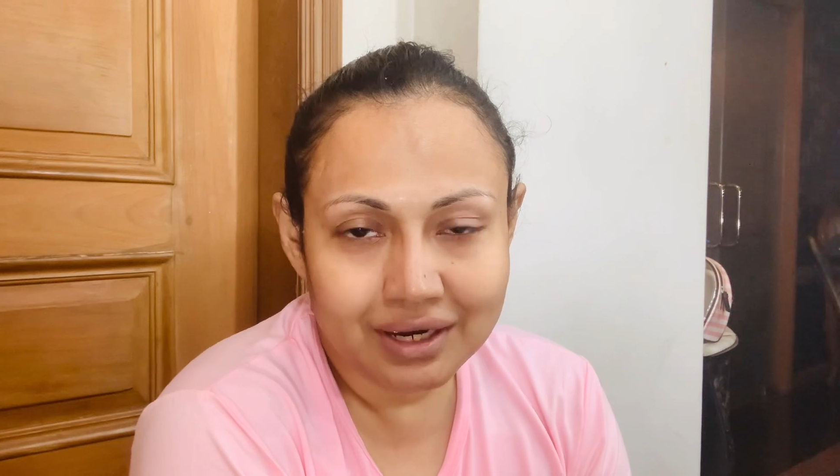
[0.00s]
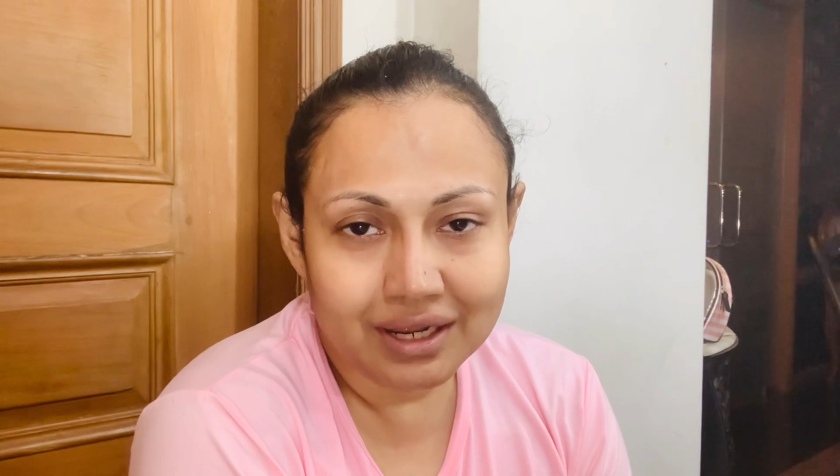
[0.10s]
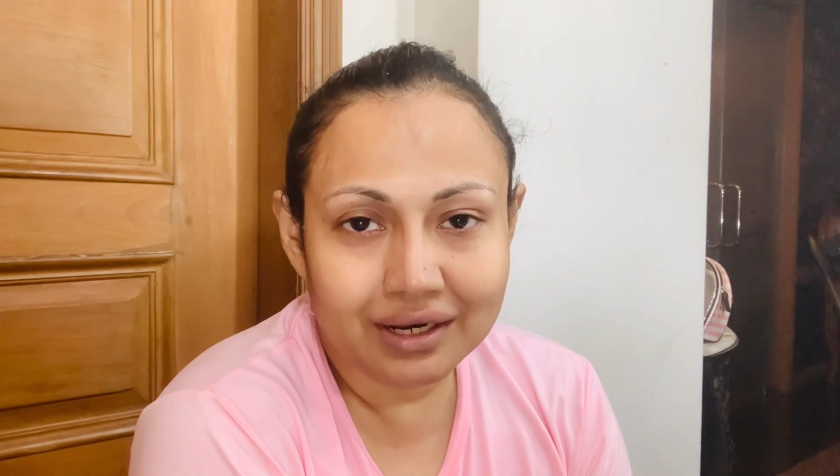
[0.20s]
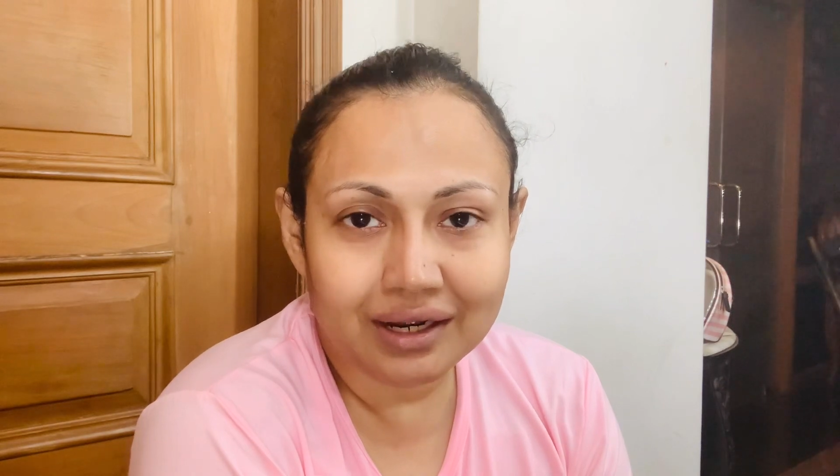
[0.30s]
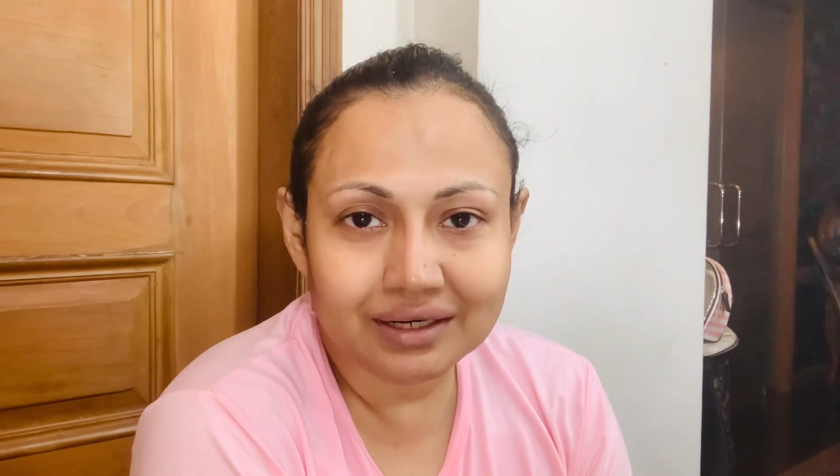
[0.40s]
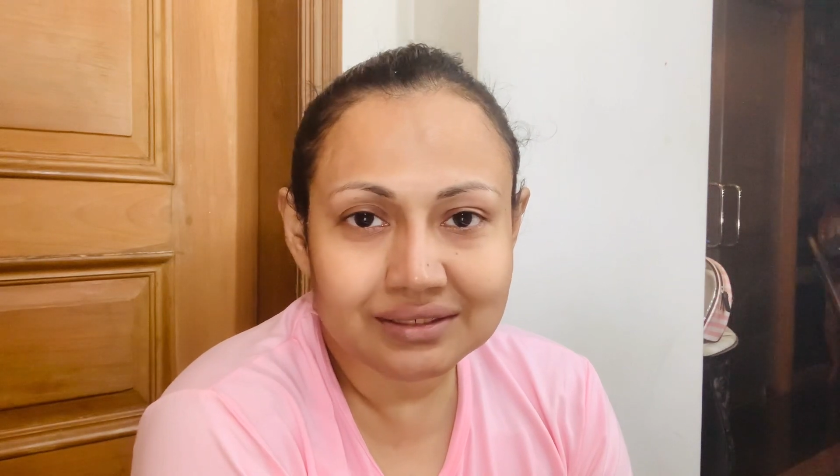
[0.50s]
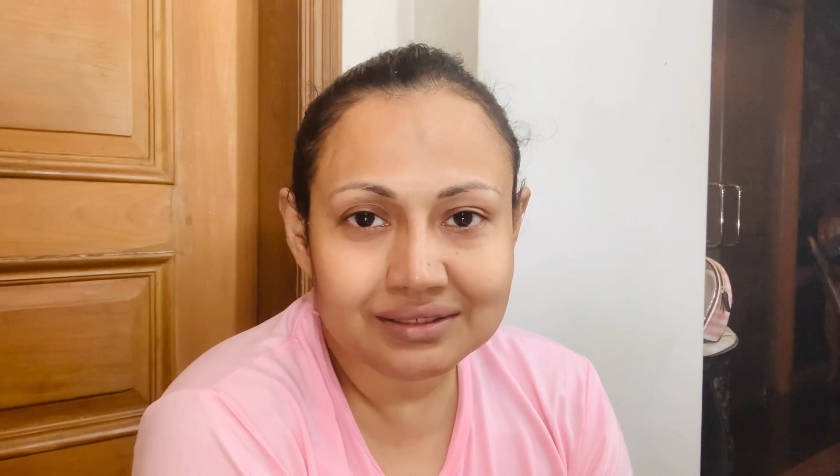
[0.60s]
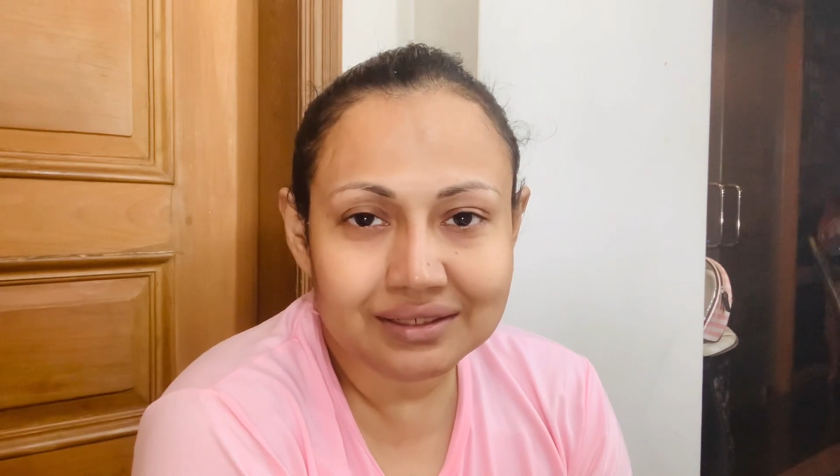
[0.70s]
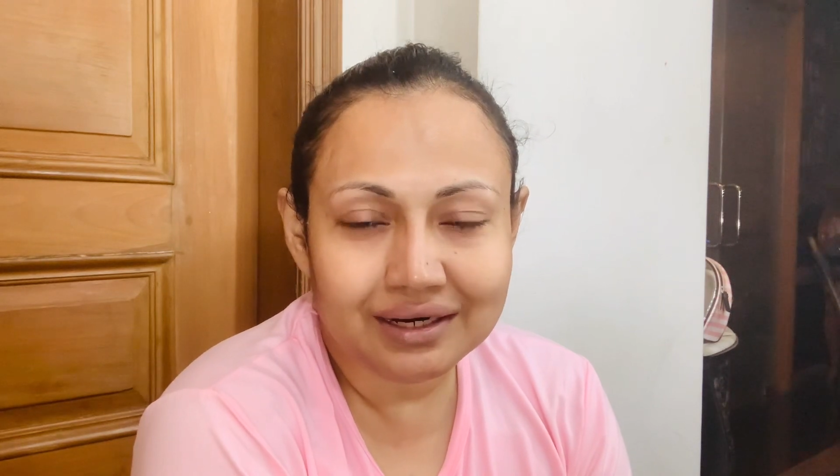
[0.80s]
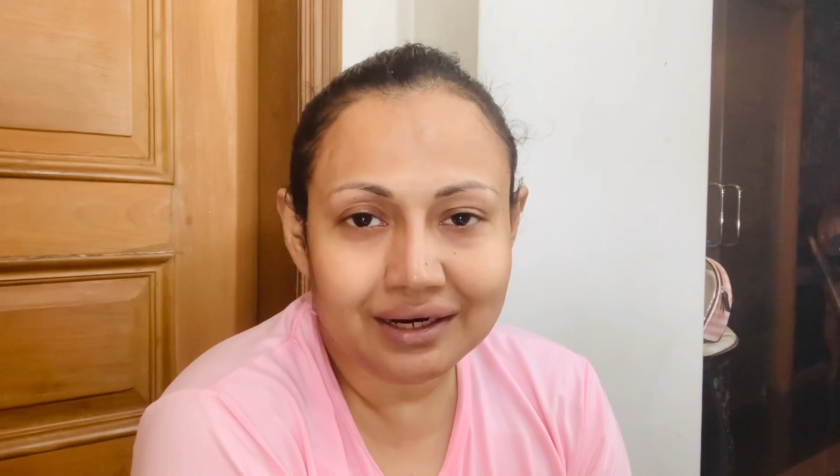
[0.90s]
Last
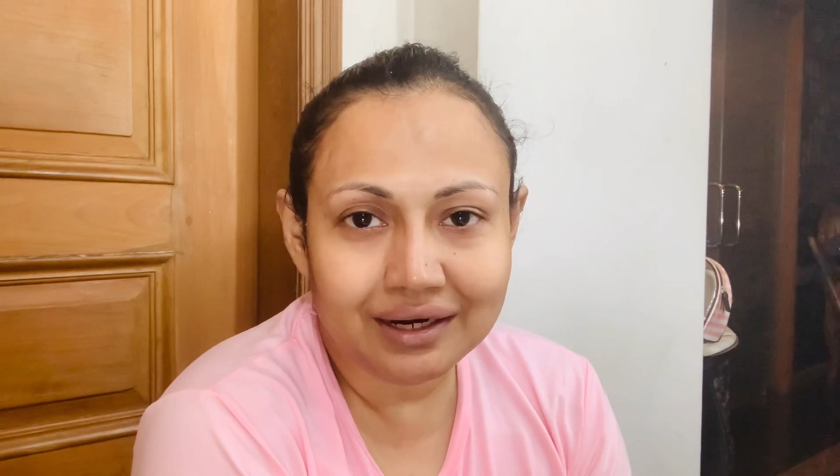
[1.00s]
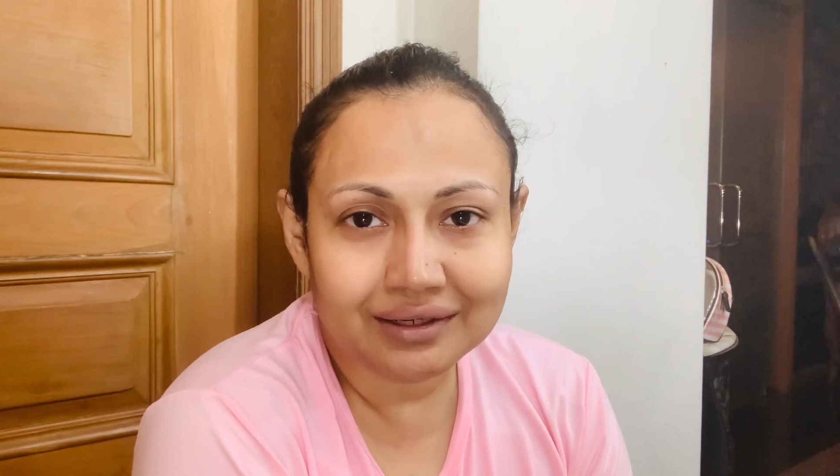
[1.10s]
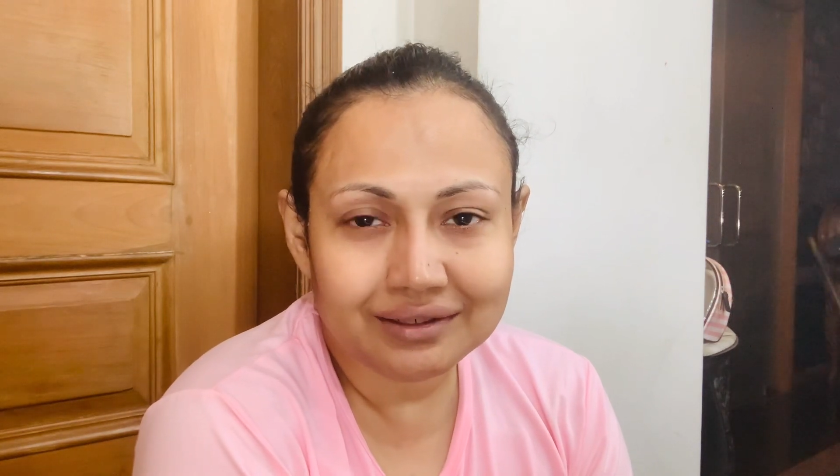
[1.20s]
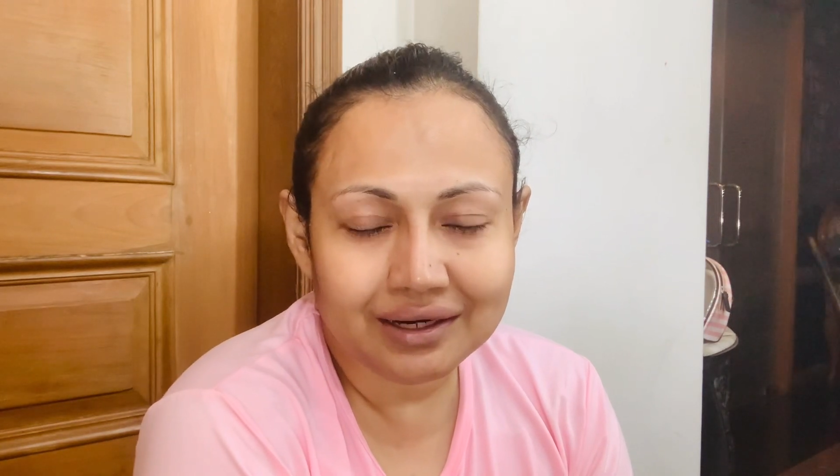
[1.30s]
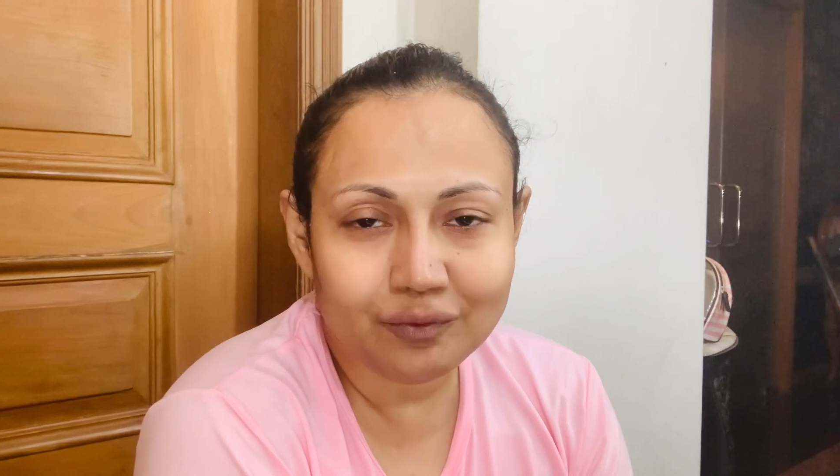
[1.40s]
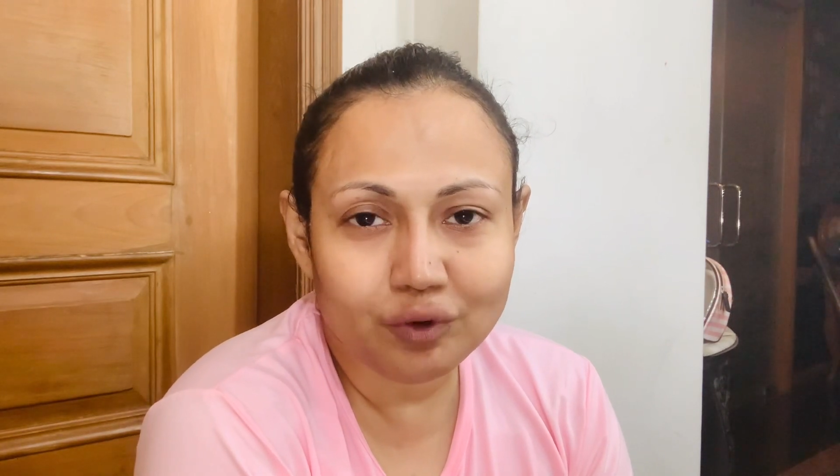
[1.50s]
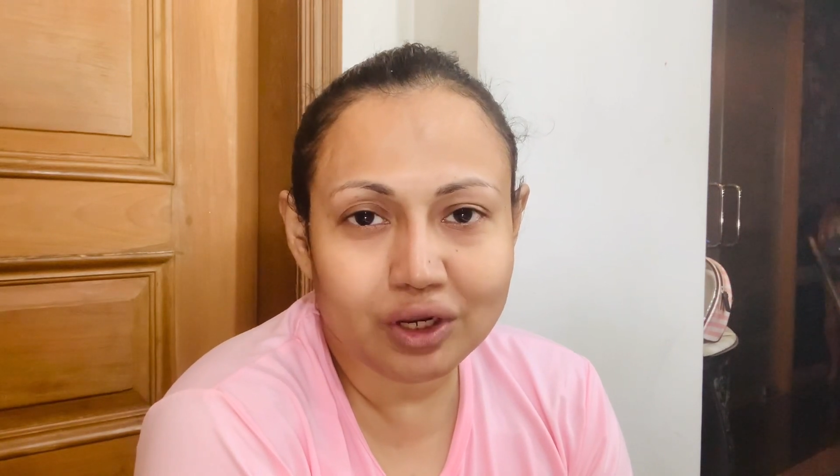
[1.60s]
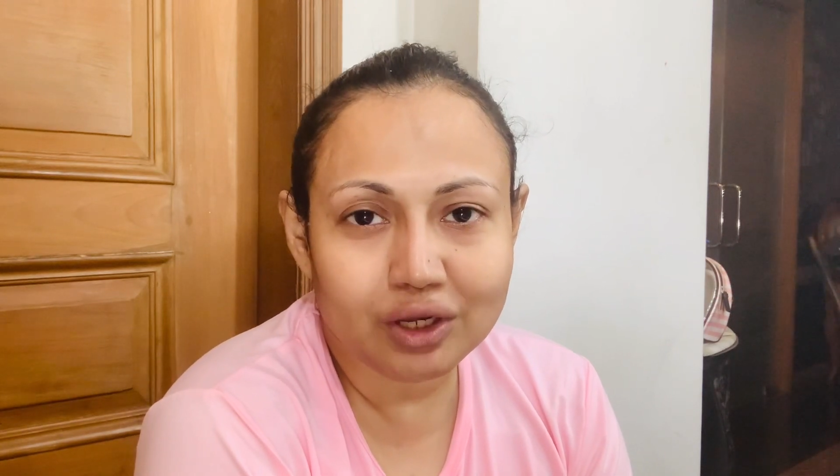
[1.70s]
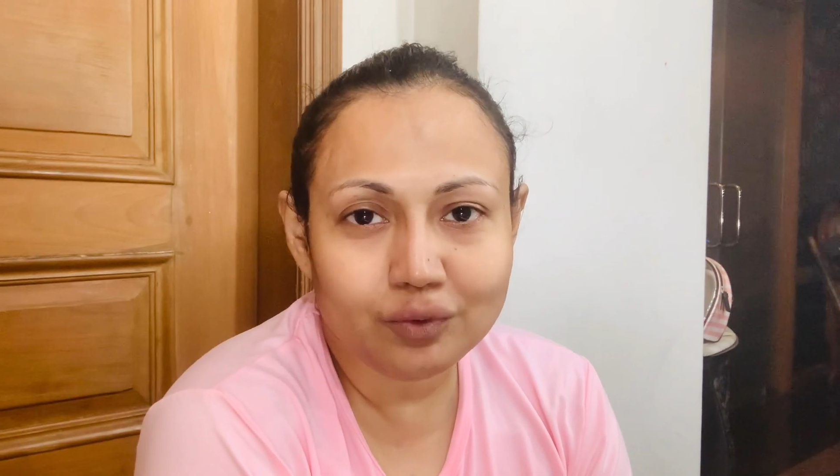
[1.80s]
time when I